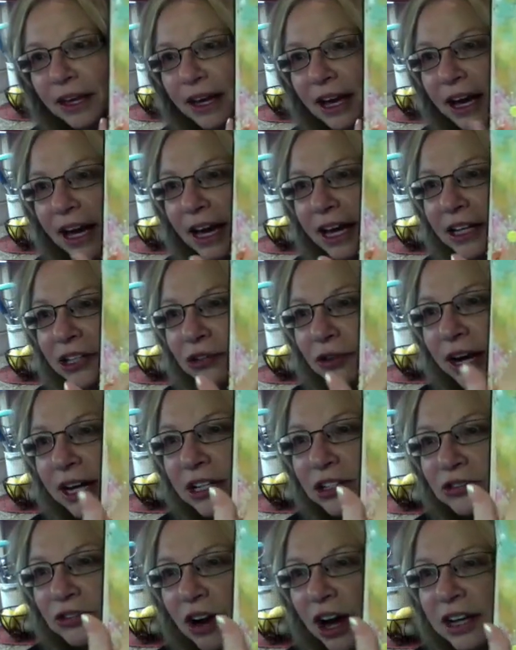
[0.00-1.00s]
I tried
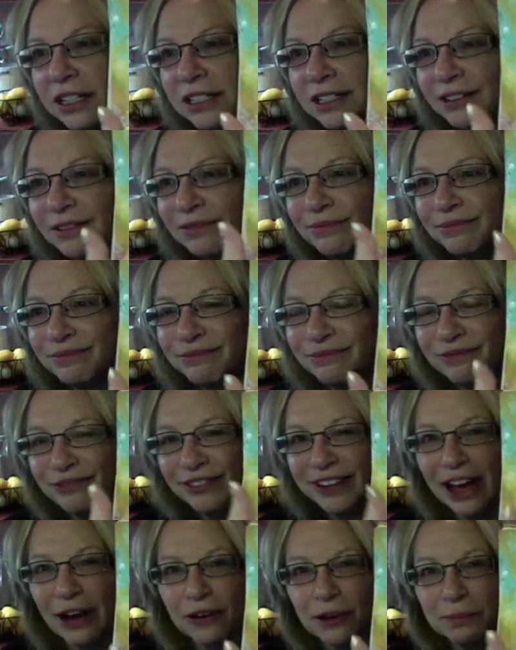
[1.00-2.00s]
to draw some
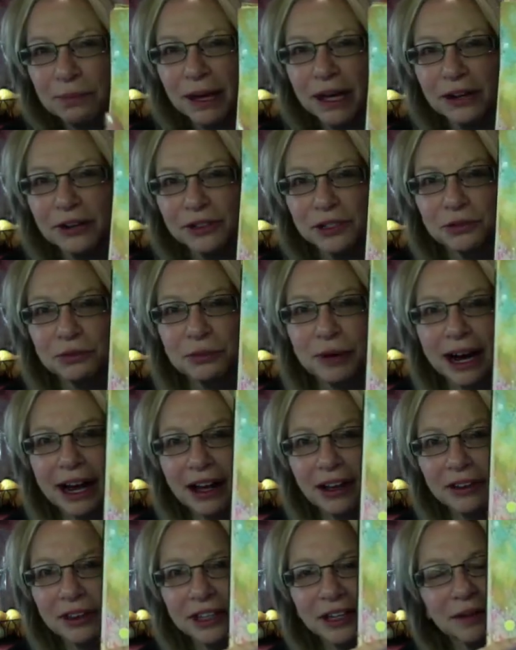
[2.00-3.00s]
flower petals
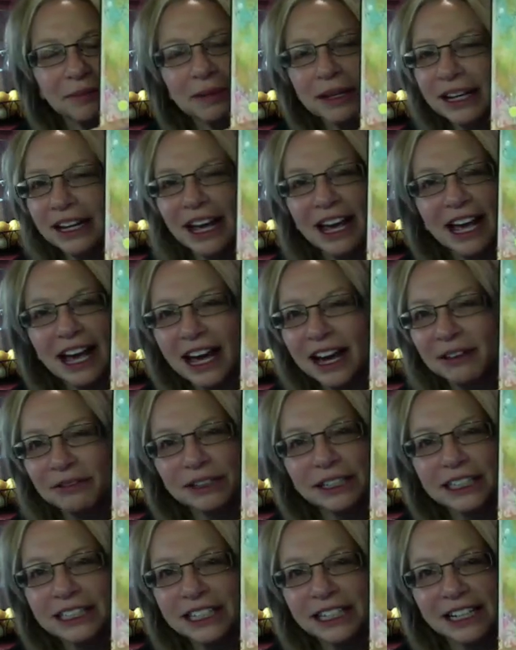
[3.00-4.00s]
around them, and I
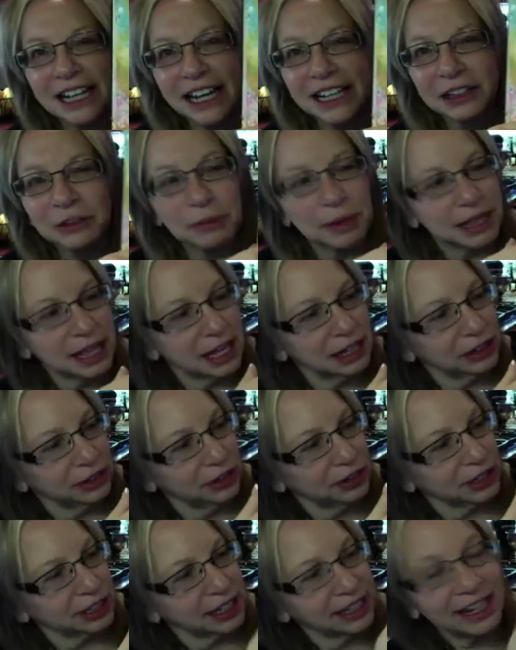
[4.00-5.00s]
really didn't like the way that
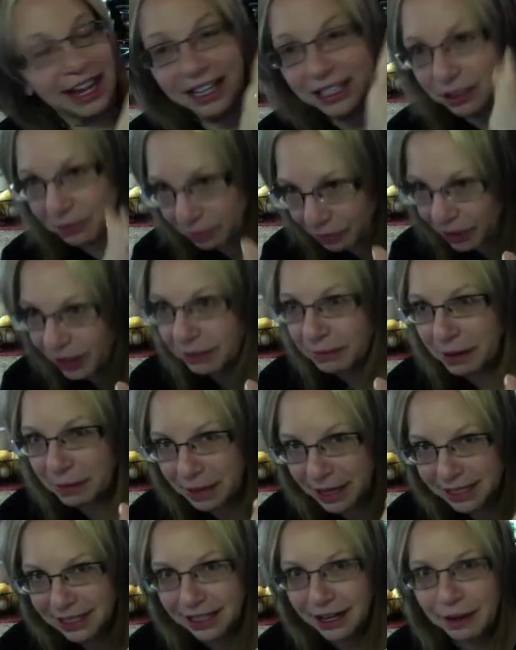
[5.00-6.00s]
looked, and that's one of my
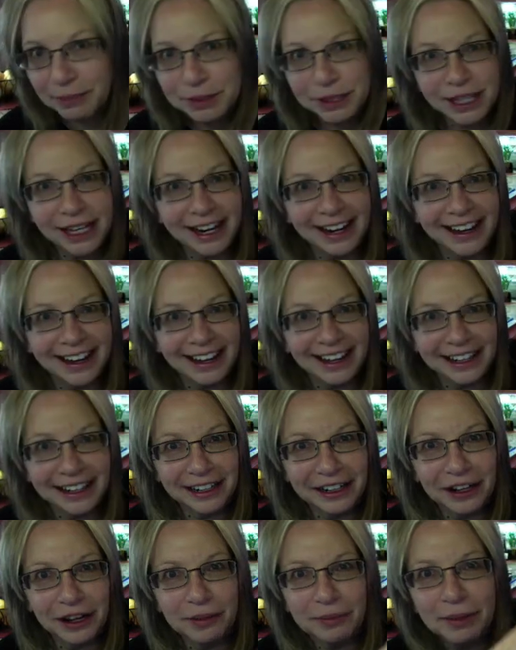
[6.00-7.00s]
mess ups that I
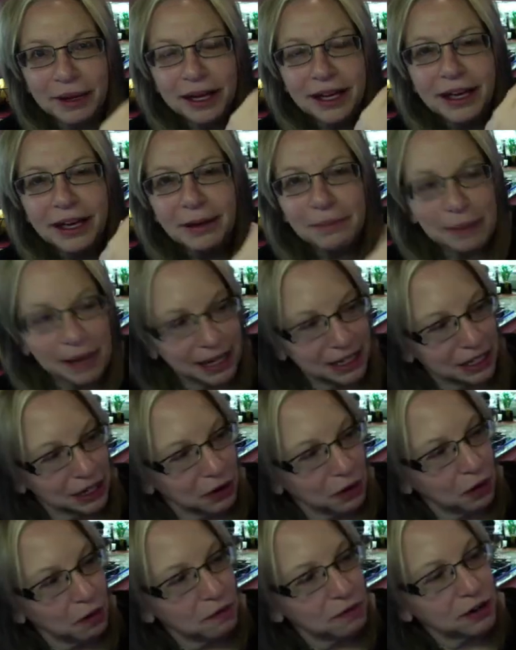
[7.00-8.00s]
ended up
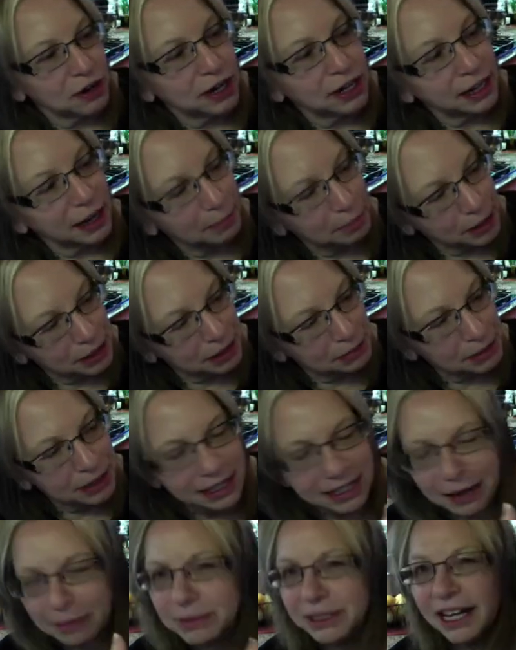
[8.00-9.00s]
painting over, and I put some
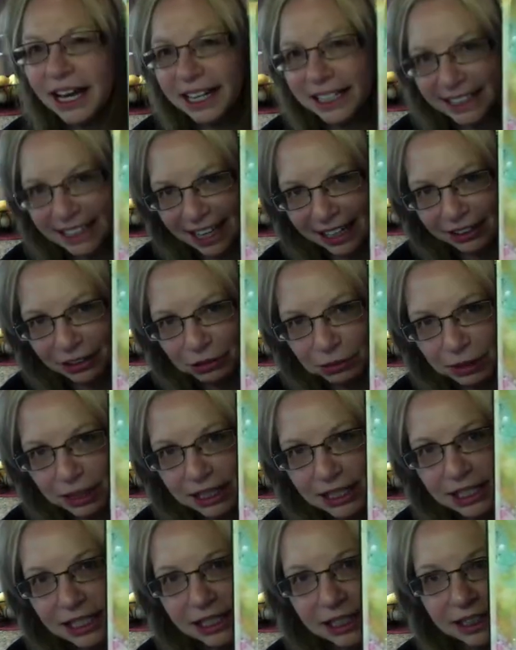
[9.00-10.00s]
stems on, and that looked
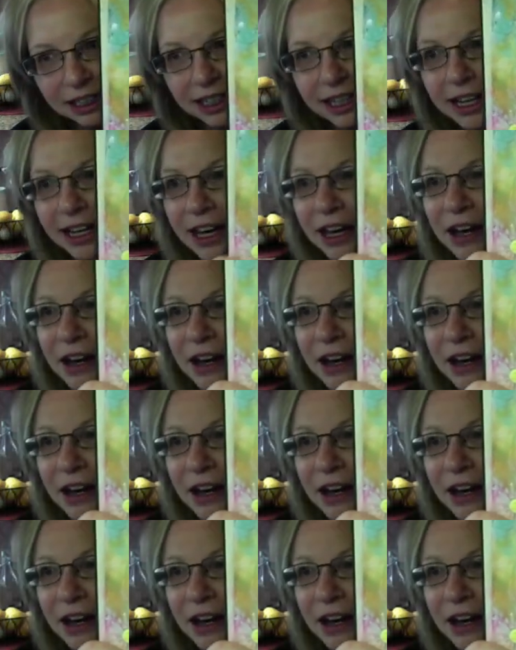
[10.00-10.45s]
really silly.